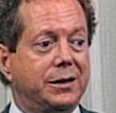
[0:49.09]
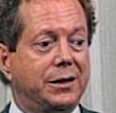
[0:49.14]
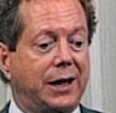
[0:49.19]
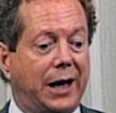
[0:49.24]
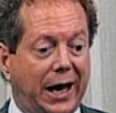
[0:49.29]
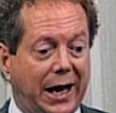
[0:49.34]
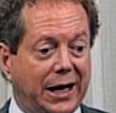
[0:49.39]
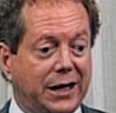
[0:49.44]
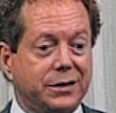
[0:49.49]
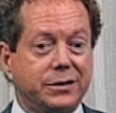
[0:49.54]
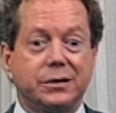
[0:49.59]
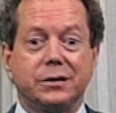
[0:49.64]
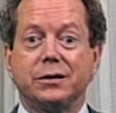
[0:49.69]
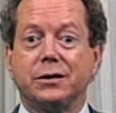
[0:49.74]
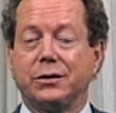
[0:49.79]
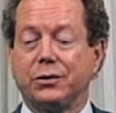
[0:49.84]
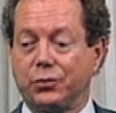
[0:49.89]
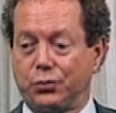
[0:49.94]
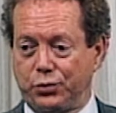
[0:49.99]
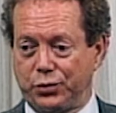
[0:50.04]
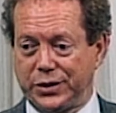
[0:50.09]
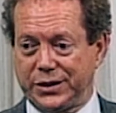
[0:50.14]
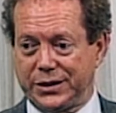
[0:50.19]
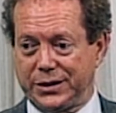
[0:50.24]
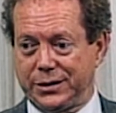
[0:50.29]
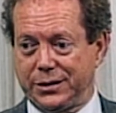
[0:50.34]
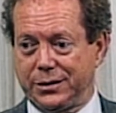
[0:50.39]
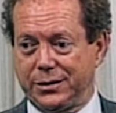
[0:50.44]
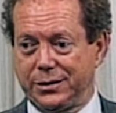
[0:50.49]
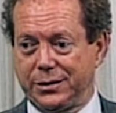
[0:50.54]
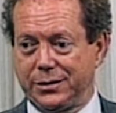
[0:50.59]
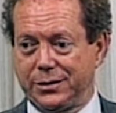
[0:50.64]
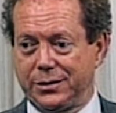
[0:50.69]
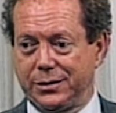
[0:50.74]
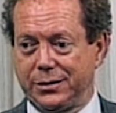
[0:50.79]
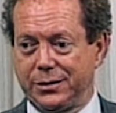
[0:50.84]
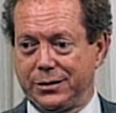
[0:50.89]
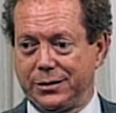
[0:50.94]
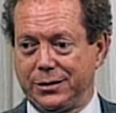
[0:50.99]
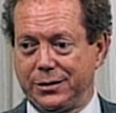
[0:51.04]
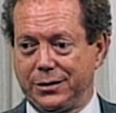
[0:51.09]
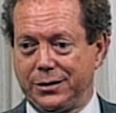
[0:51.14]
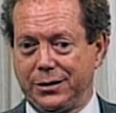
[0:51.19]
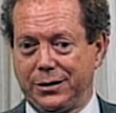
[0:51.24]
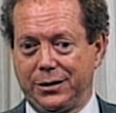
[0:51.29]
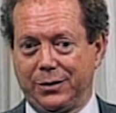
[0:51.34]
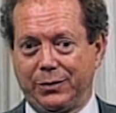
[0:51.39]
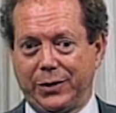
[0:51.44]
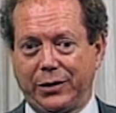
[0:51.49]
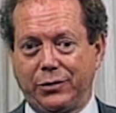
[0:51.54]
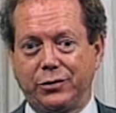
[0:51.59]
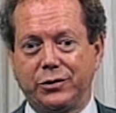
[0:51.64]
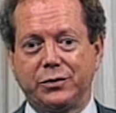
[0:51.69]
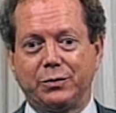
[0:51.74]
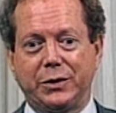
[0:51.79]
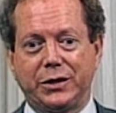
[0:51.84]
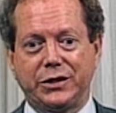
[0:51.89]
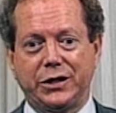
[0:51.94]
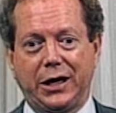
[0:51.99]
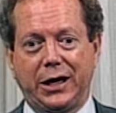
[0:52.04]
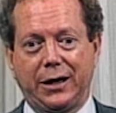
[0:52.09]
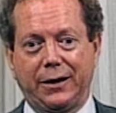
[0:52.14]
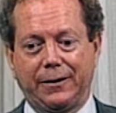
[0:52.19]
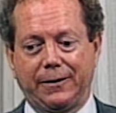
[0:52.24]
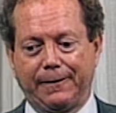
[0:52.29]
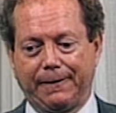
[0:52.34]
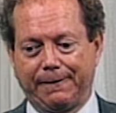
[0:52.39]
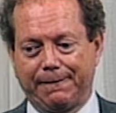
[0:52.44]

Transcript: has risen. Berus Bisham.